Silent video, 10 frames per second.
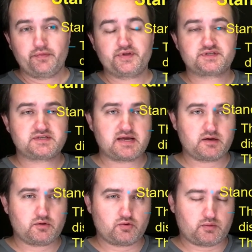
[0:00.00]
the
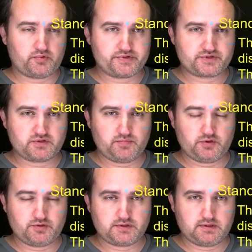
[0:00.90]
standard normal
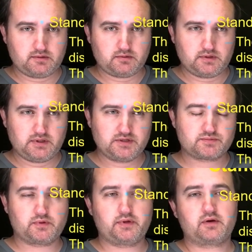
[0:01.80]
distribution is
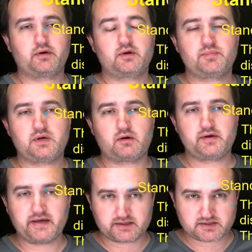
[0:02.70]
really going to be our
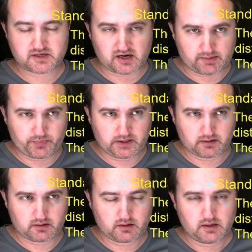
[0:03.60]
next topic,
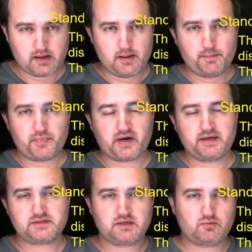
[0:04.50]
but I
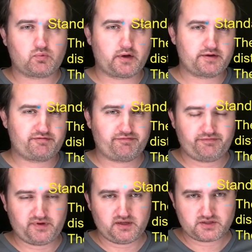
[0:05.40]
did want to
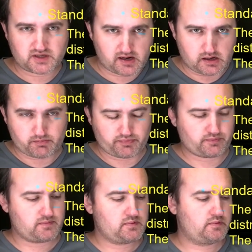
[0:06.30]
finish up
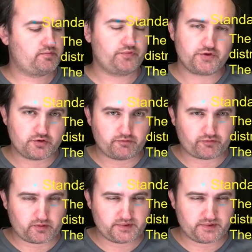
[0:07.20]
the uniform